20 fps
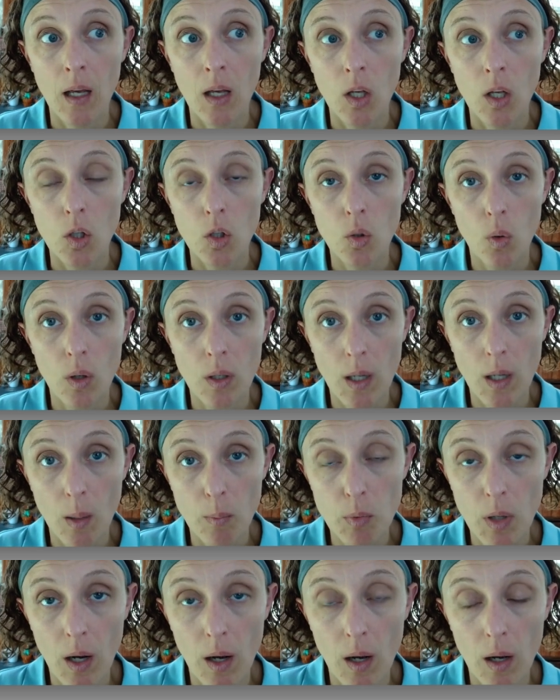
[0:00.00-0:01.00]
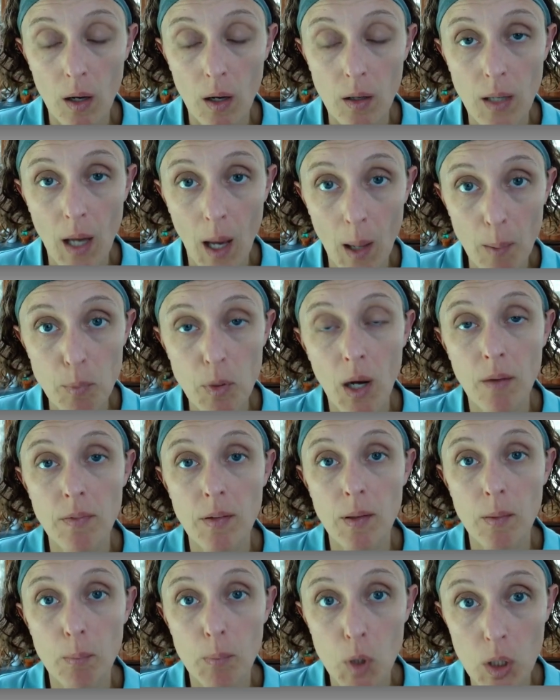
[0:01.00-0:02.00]
your
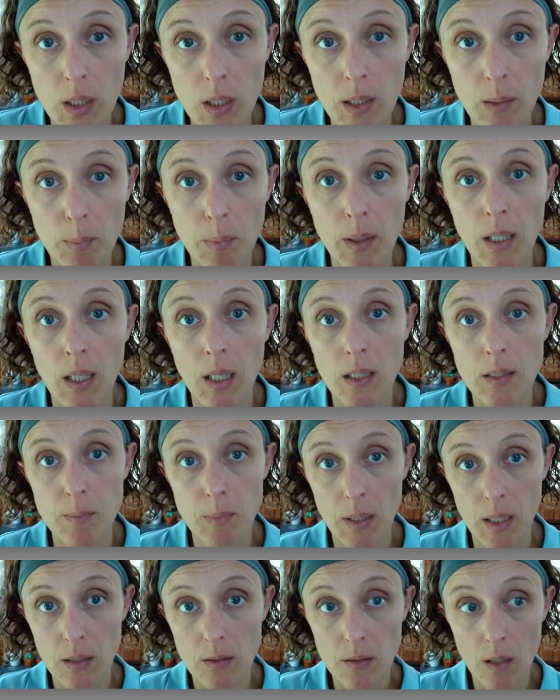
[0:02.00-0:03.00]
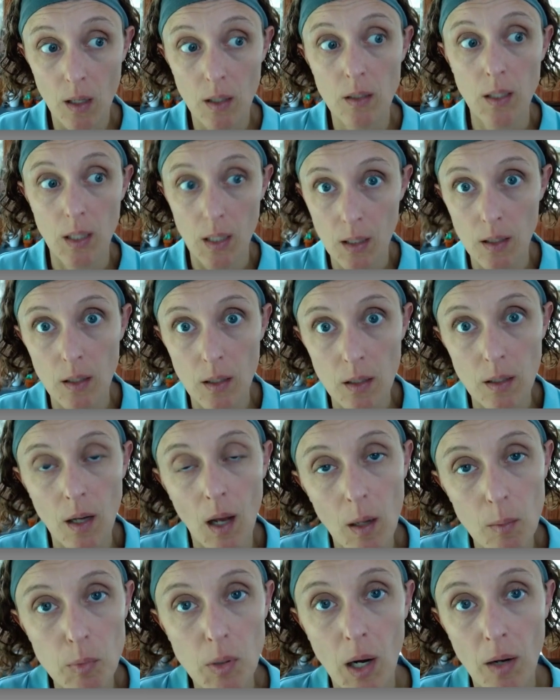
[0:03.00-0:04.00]
nonprofit bookkeeping is being done in a
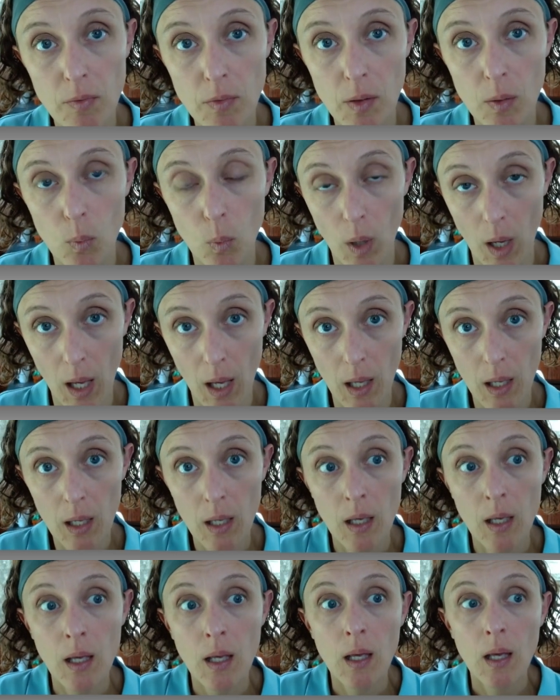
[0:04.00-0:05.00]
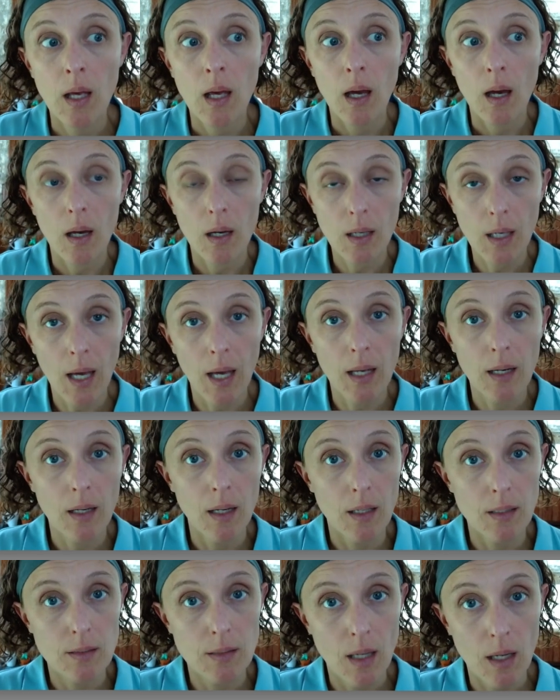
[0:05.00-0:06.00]
nonprofit way. Again,
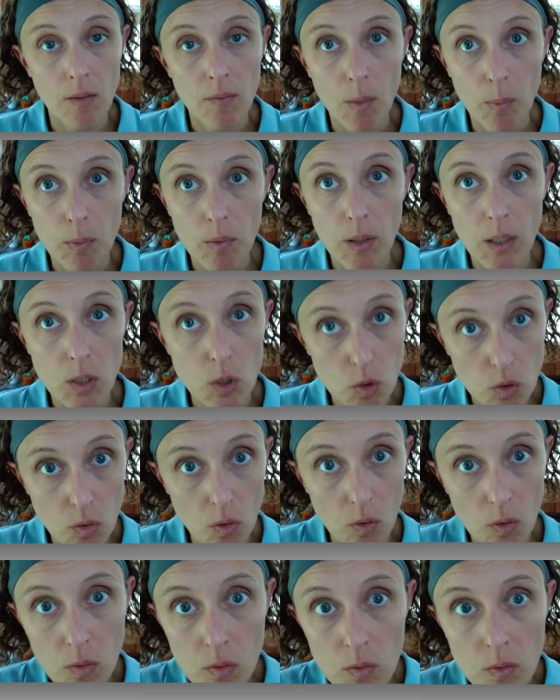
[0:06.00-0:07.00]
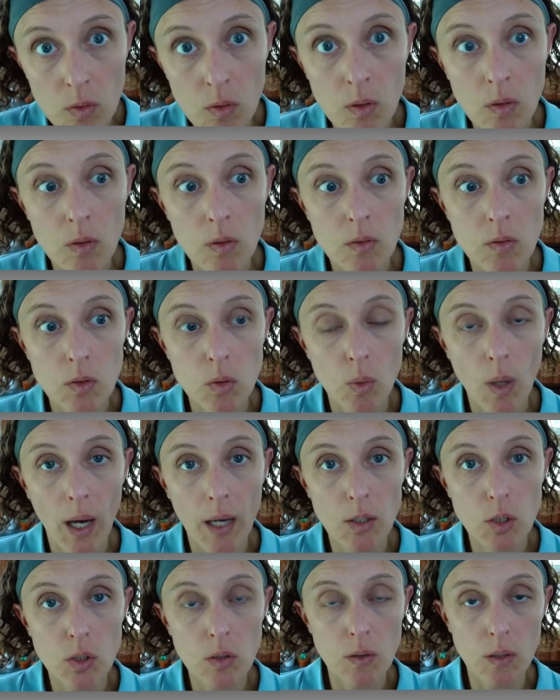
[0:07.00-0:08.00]
it's kind of operational to
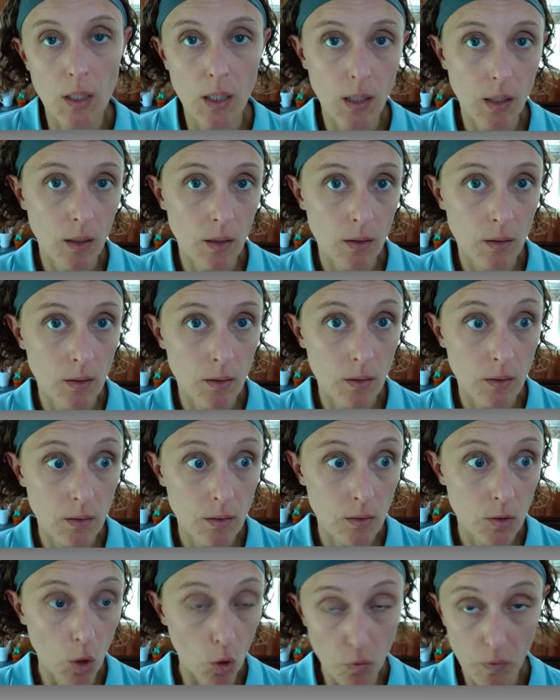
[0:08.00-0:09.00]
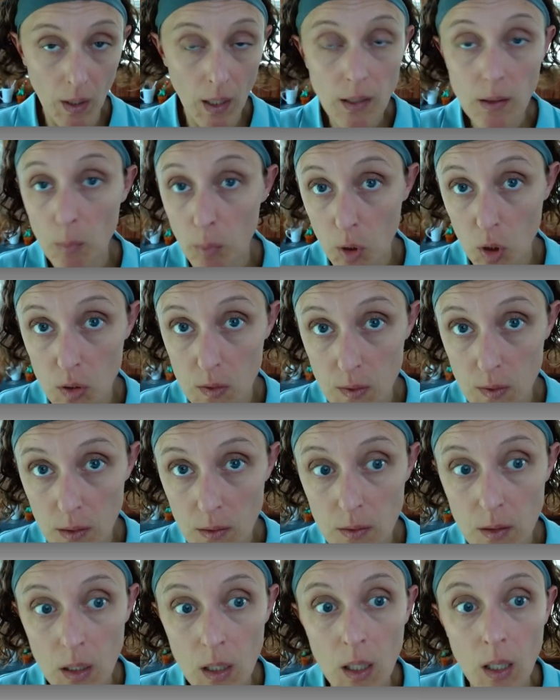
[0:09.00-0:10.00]
actually go find the
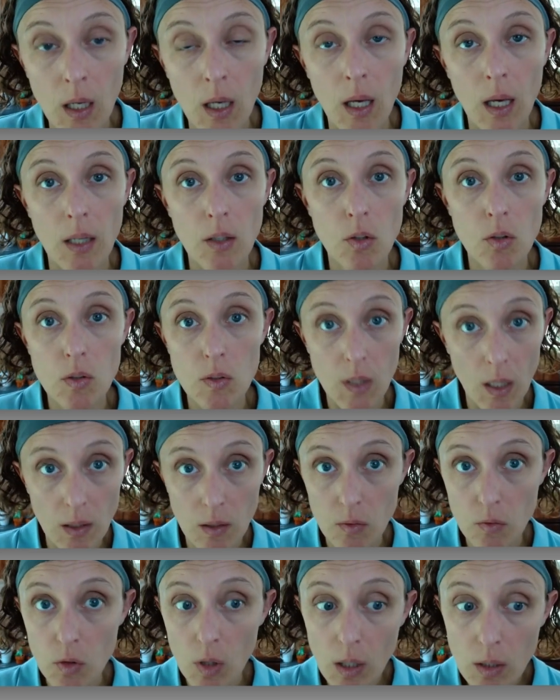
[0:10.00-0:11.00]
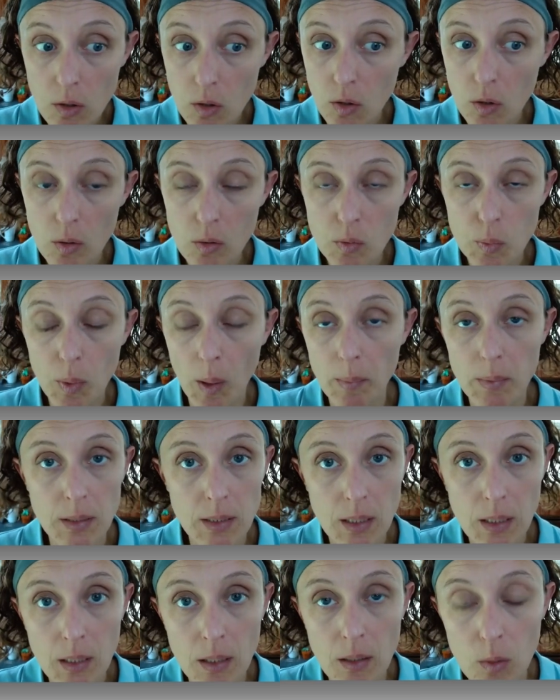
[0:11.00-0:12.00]
person, and your executive director, who is probably
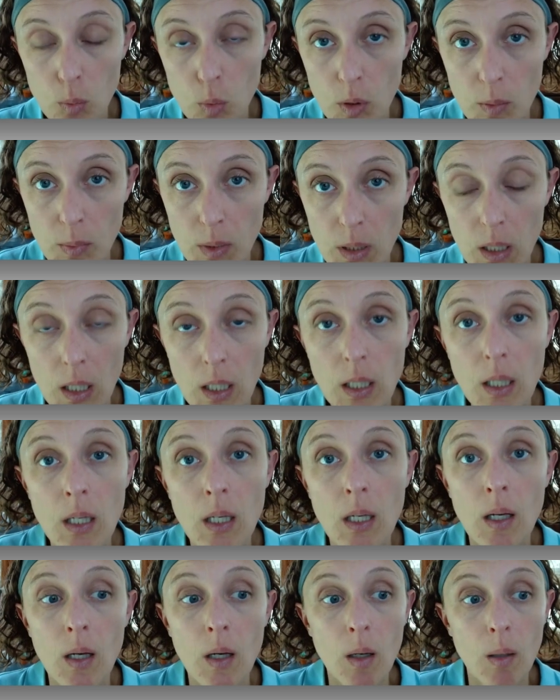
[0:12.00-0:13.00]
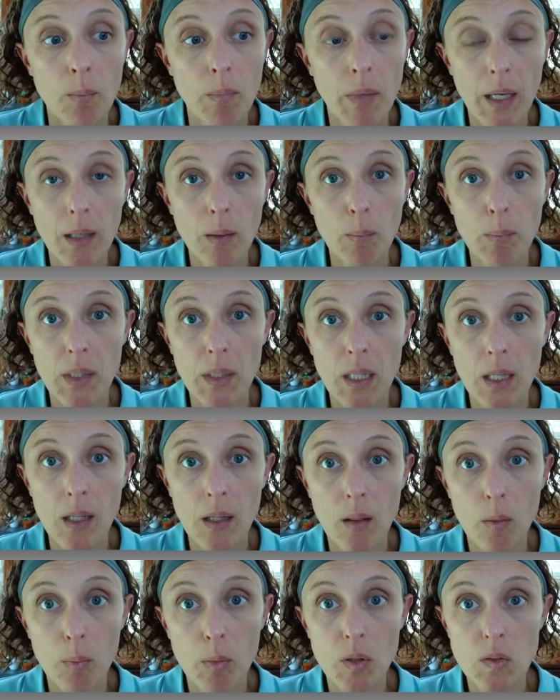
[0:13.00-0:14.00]
sitting in your board meeting, might
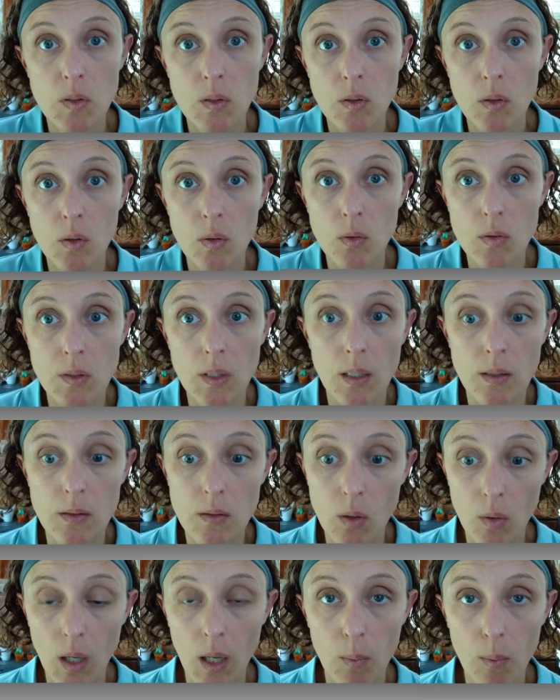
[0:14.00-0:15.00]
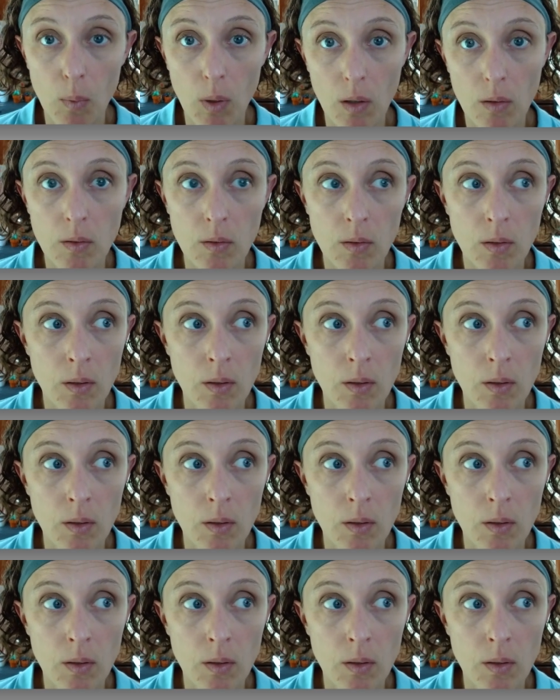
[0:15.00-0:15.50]
be the person who says, okay, well,